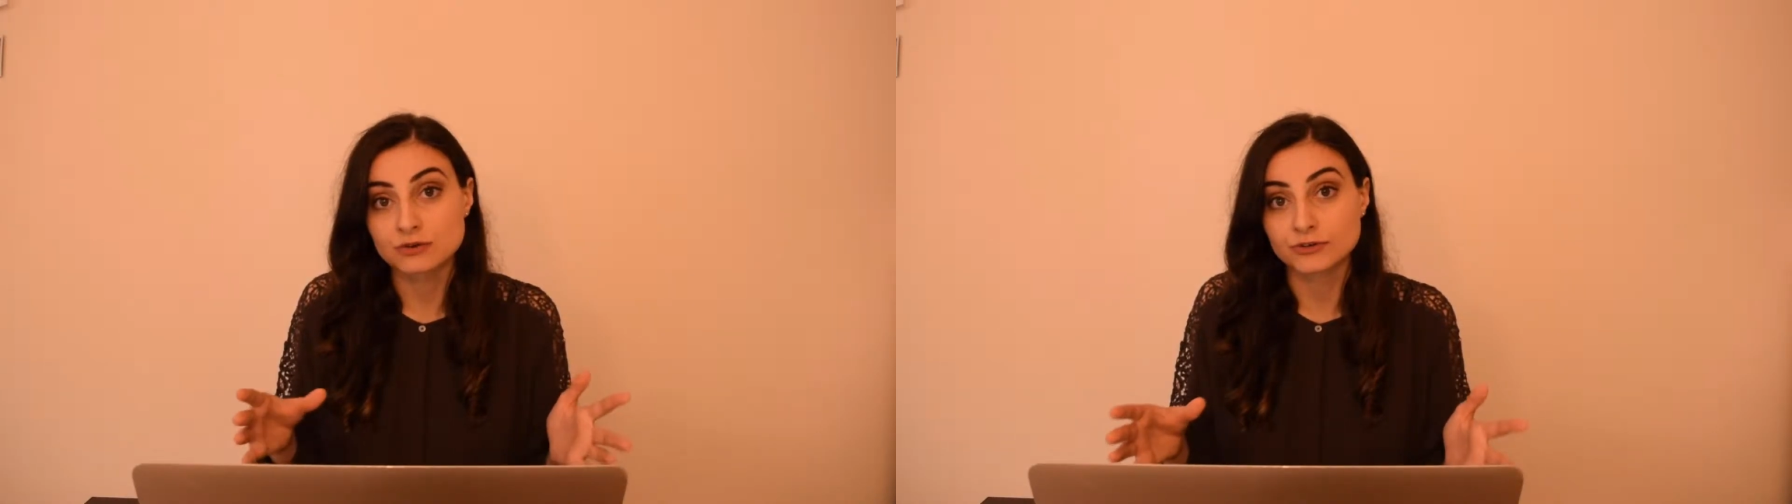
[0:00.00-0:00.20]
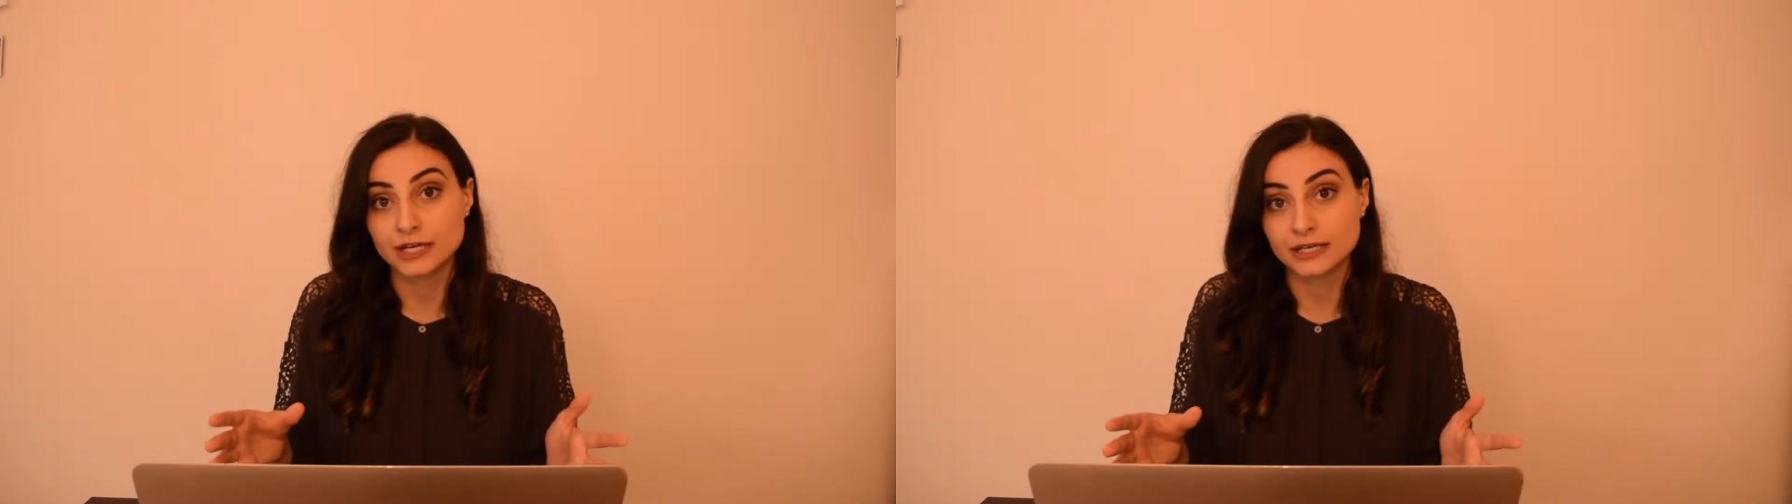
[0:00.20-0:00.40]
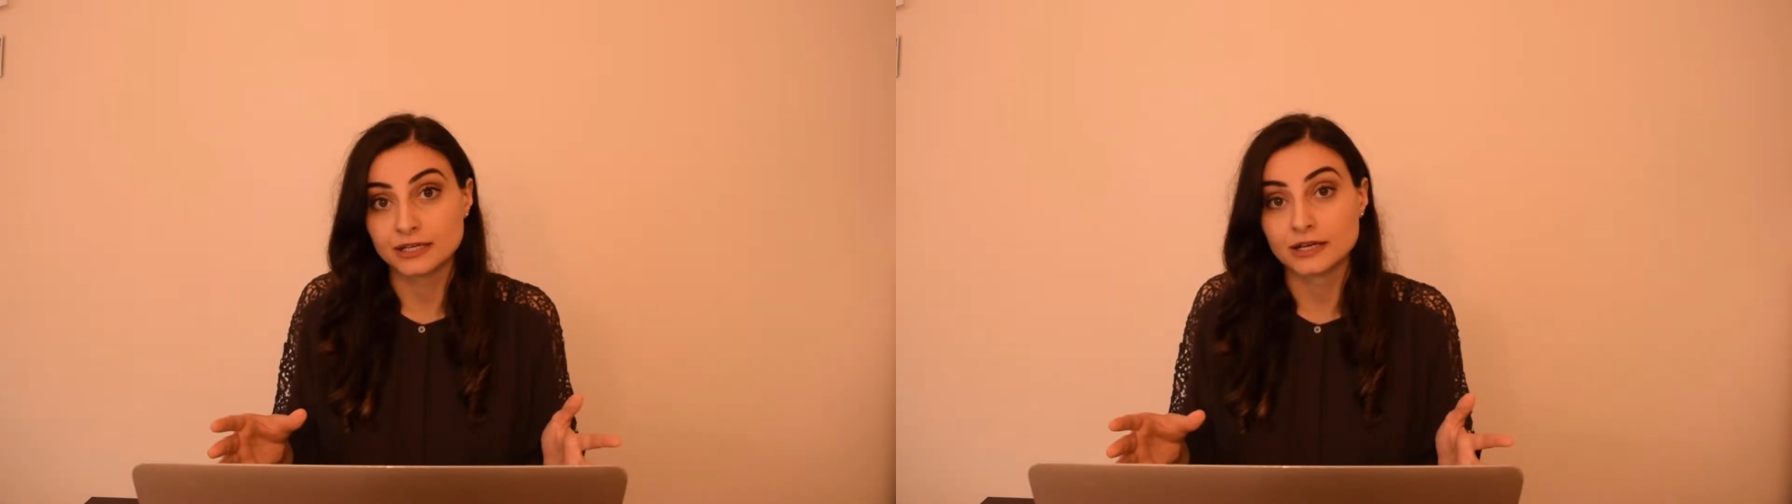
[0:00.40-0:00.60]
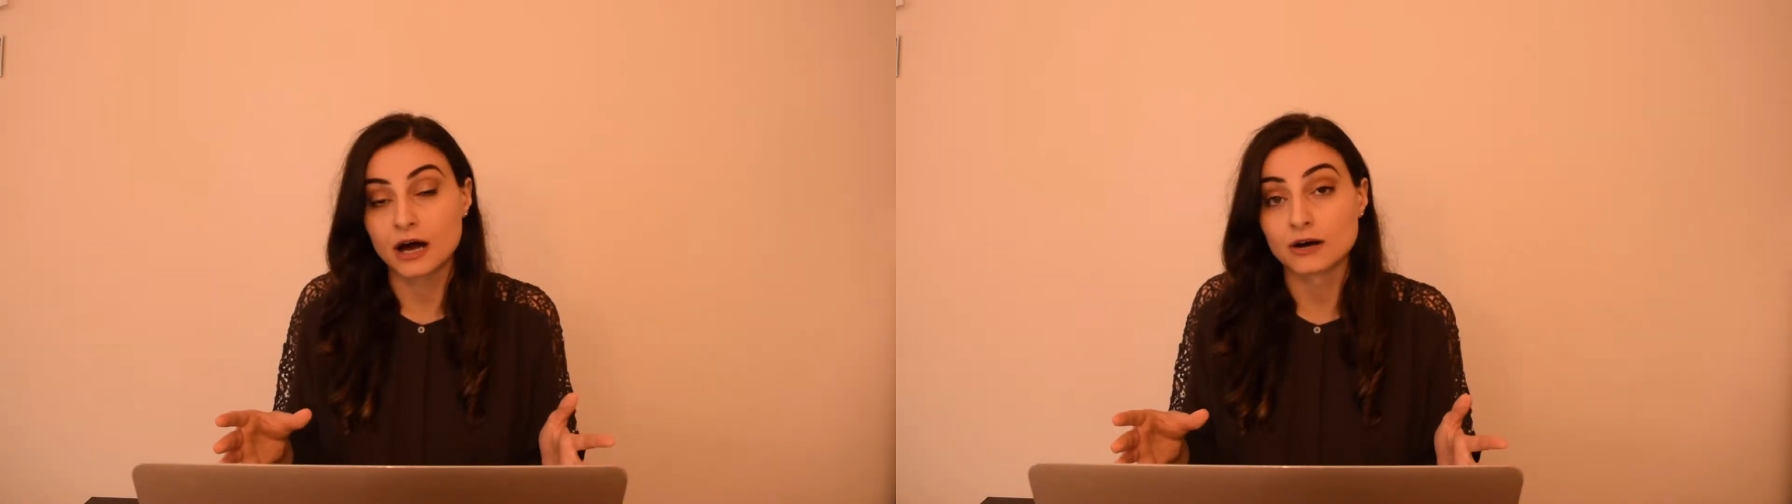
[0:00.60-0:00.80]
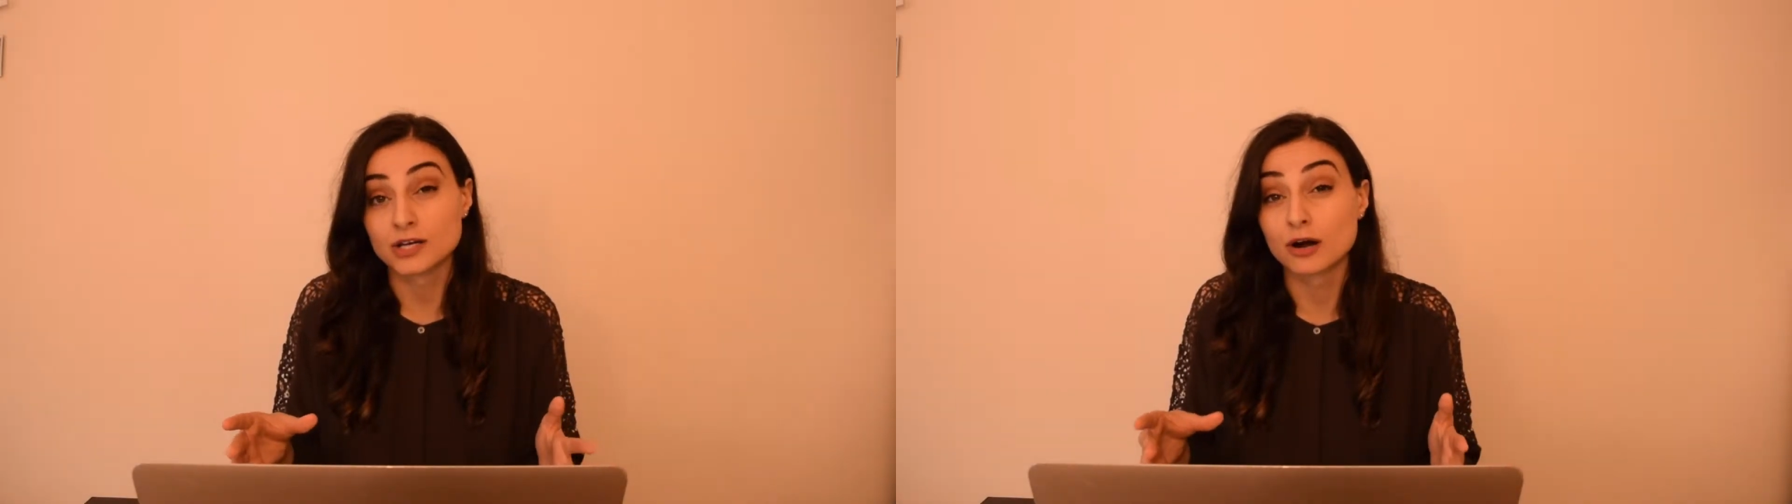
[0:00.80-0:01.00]
created
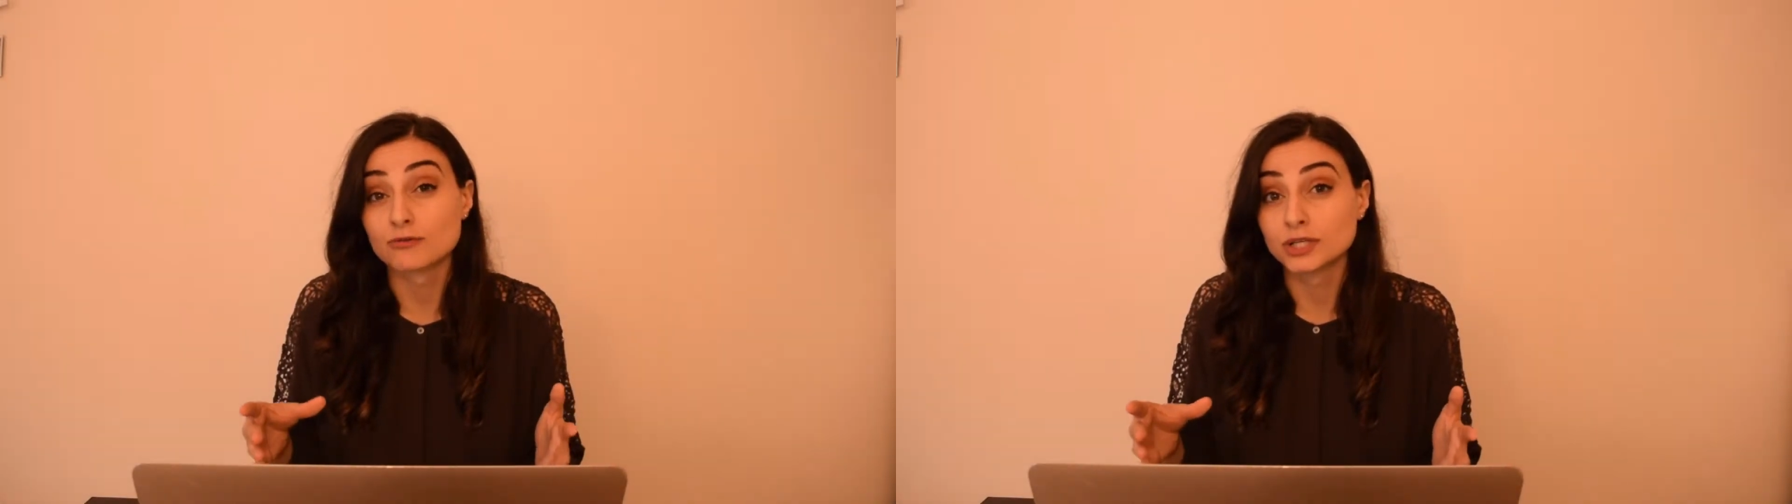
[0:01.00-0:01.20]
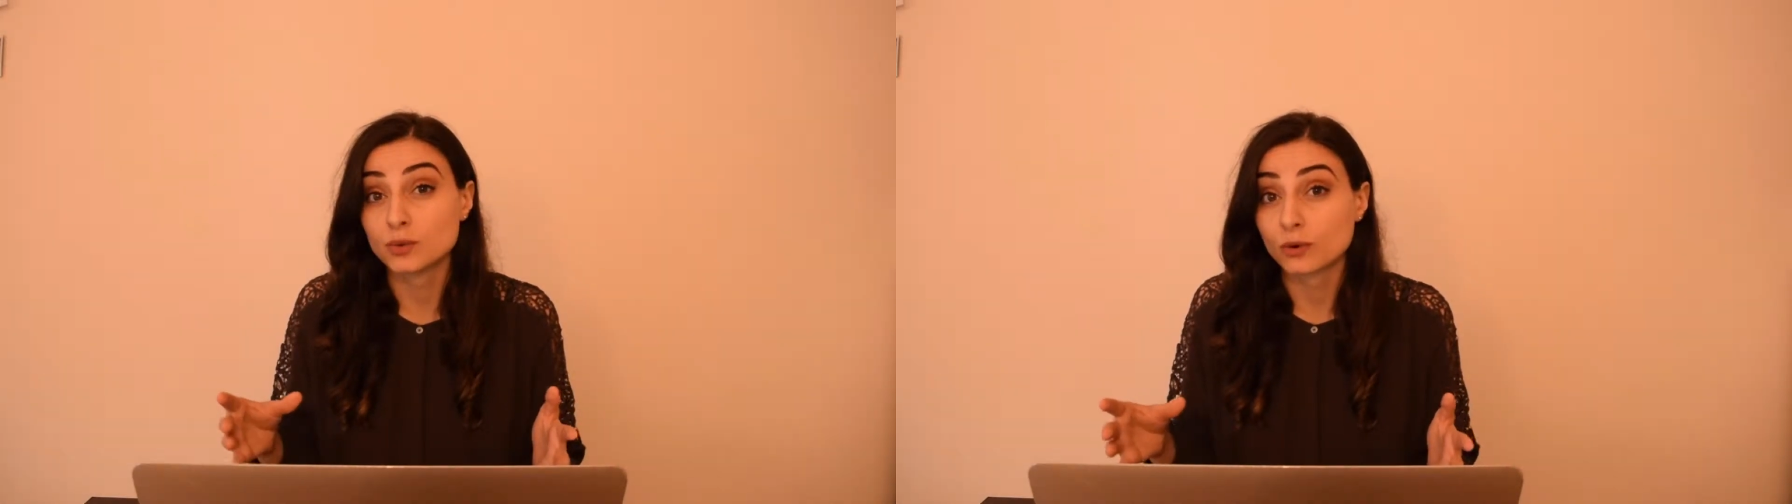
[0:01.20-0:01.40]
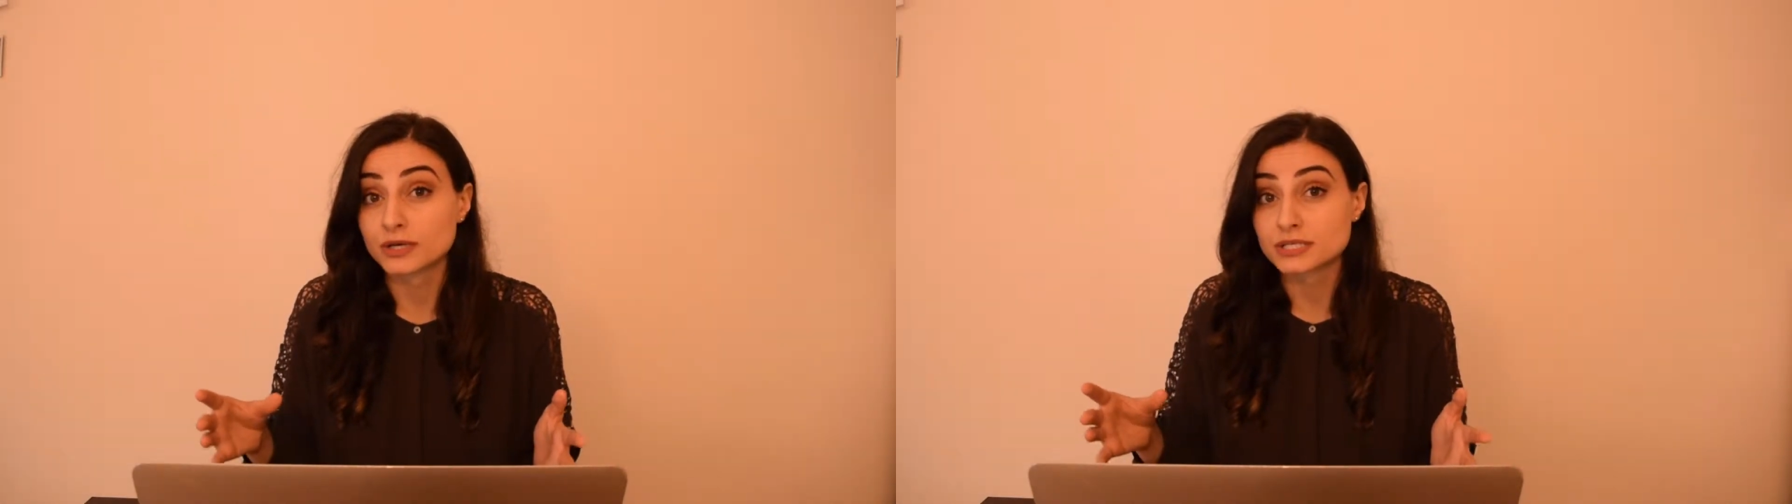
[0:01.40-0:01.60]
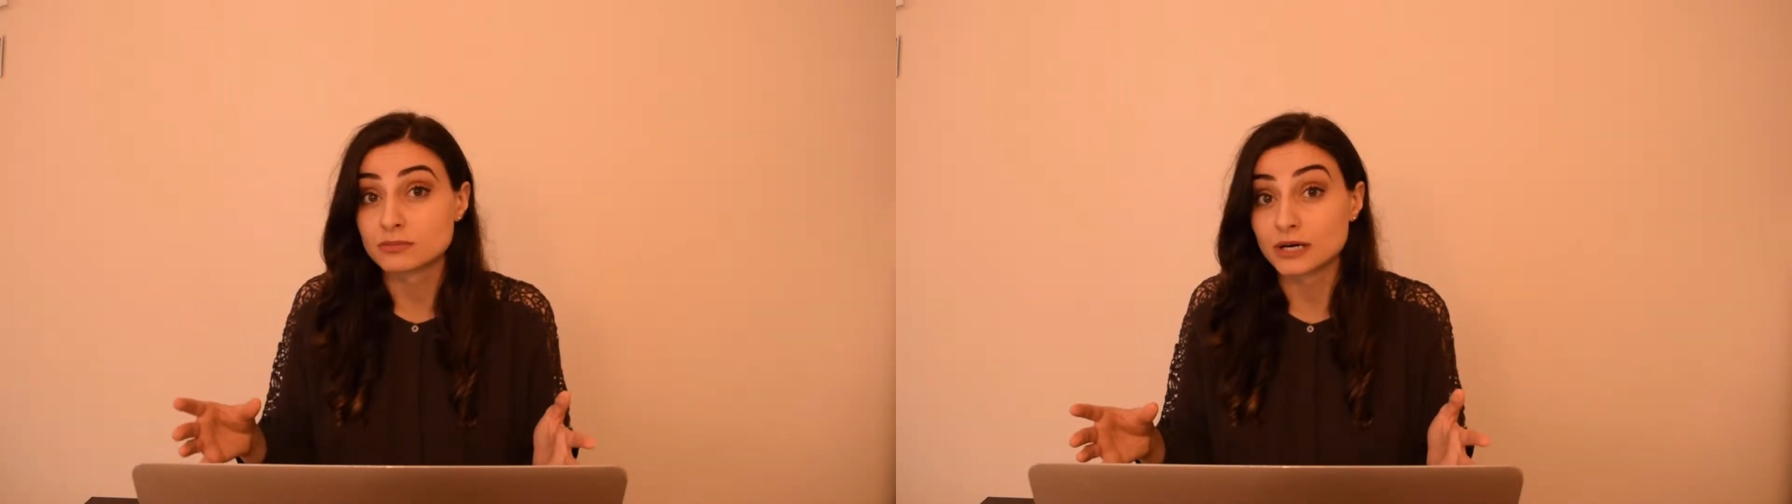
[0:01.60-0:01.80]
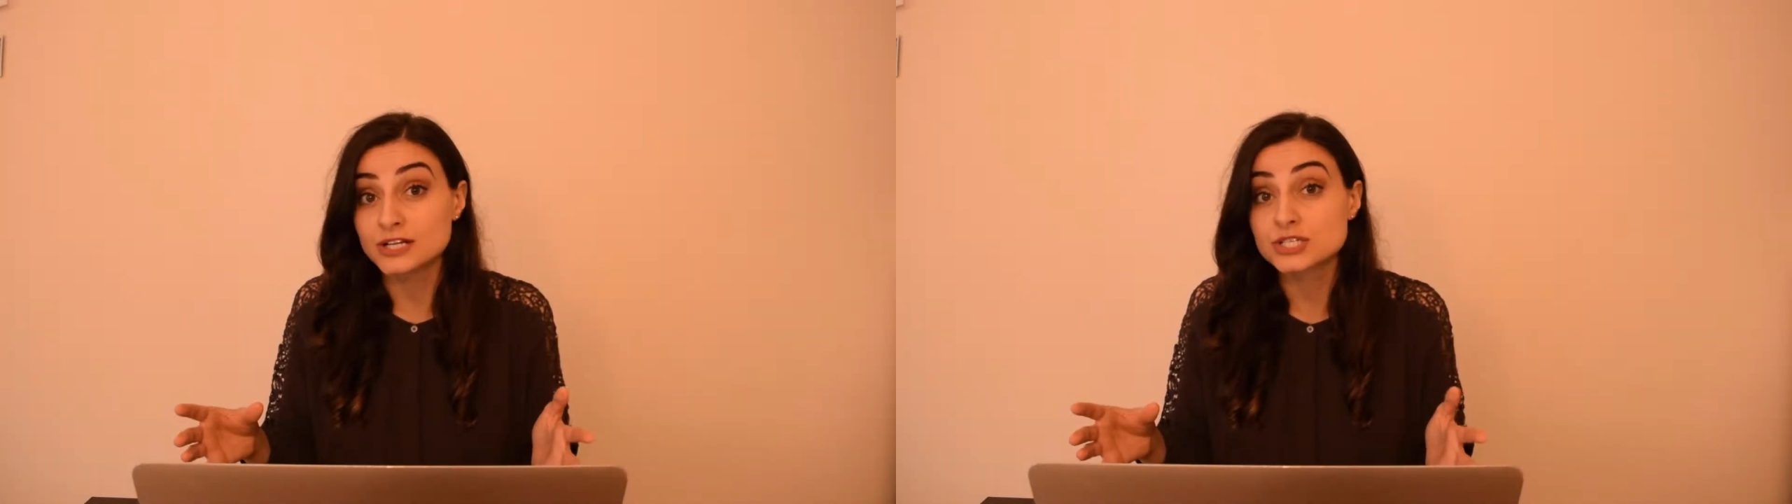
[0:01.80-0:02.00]
are not really worth much,